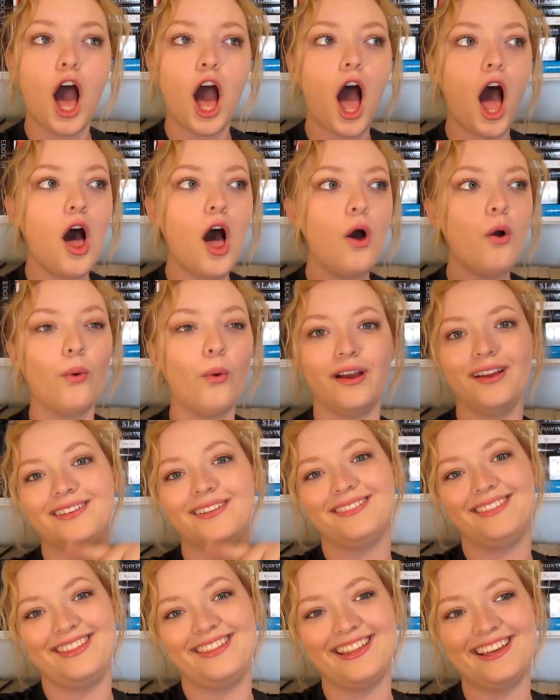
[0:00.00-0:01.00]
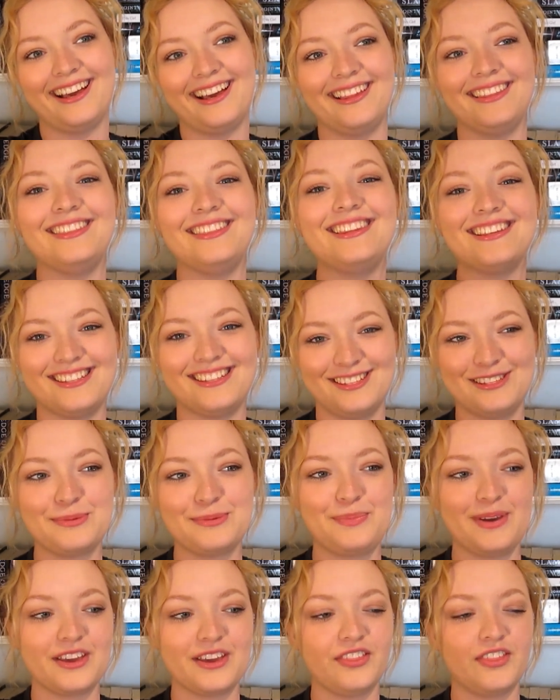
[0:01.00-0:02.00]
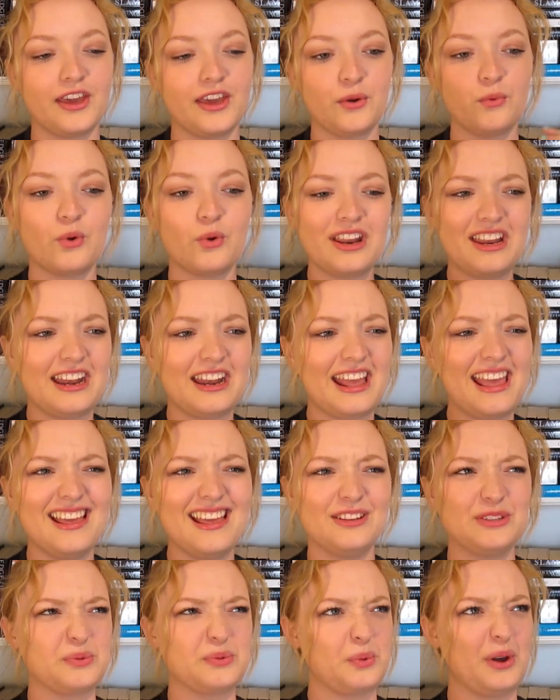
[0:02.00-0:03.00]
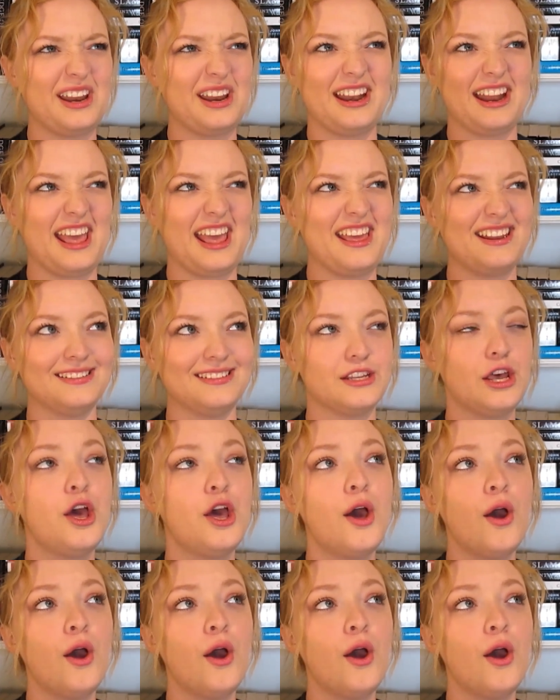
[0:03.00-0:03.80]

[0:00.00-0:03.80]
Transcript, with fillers: Oh, this is the big thing. When it ends, when it ends.